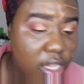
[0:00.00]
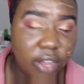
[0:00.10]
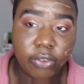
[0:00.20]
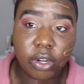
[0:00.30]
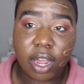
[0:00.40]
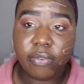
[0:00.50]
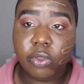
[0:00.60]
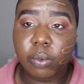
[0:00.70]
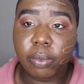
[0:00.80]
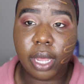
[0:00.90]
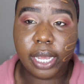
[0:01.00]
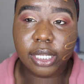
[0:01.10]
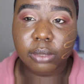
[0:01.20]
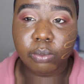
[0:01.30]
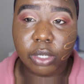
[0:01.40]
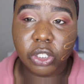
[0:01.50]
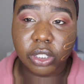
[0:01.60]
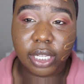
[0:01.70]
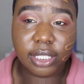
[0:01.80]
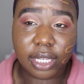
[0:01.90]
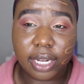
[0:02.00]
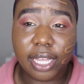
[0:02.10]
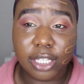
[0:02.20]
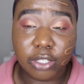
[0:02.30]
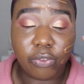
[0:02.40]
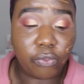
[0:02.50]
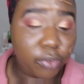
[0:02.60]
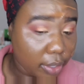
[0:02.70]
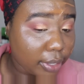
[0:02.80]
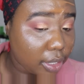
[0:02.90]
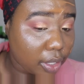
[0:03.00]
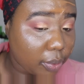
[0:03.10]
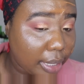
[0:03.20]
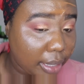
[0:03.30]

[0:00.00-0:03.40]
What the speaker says: definitely don't have to apply as much as I did. It's very glowy,